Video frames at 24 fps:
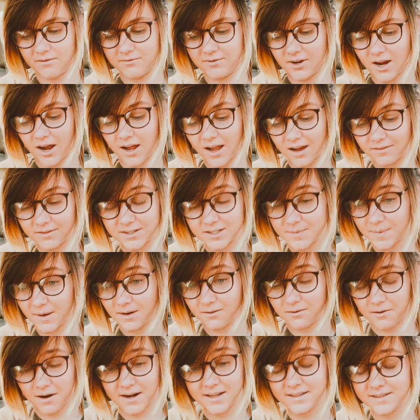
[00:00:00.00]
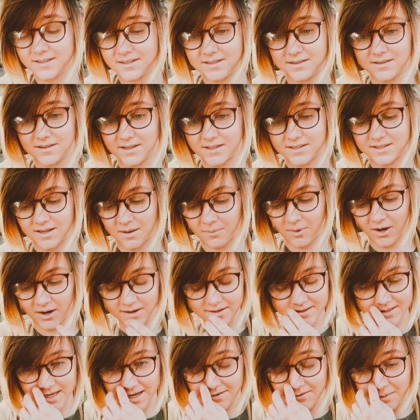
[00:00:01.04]
not having to pay rent this summer
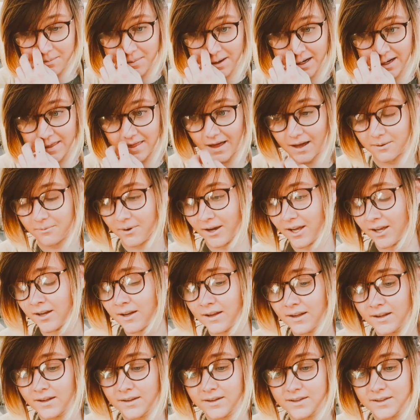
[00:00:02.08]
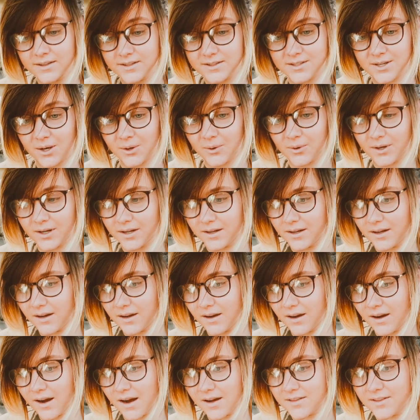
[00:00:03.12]
and saving money that way? So
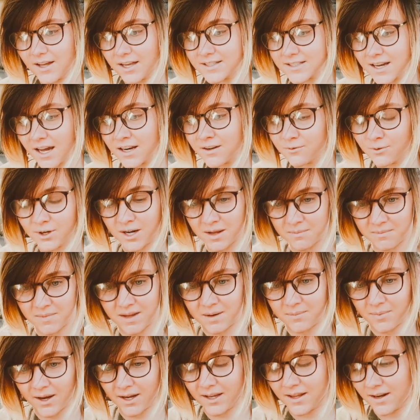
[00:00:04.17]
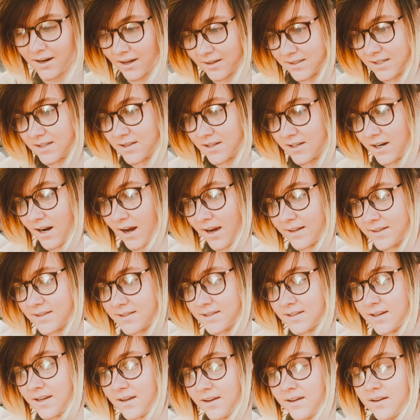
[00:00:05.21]
that's kind of what I mean by connecting the
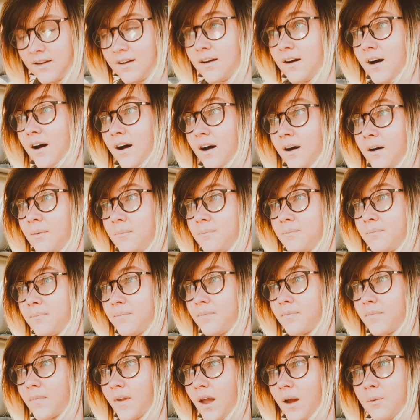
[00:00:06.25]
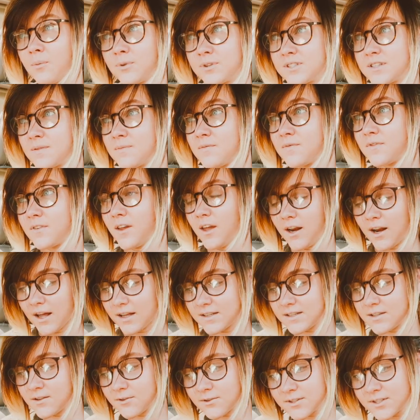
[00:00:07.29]
dots. I wouldn't have
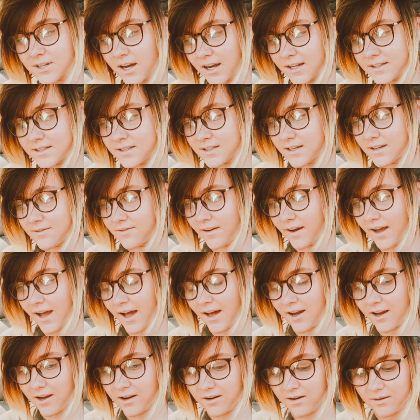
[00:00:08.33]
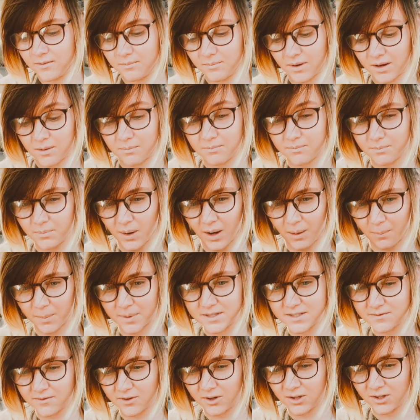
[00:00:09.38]
connected those dots if I hadn't been
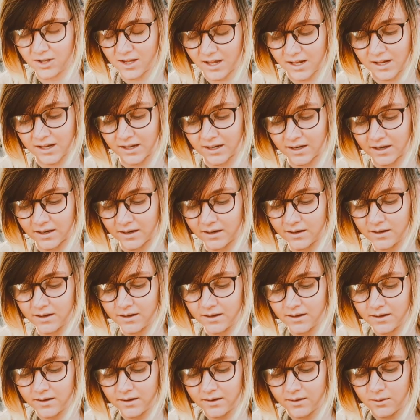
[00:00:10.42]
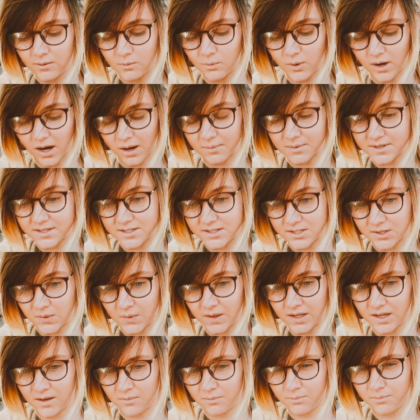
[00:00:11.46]
purposeful in what I was
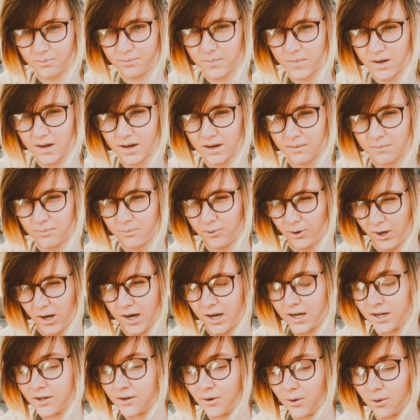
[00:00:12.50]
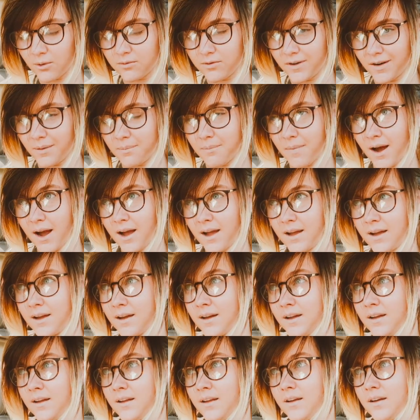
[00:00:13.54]
doing and praying over my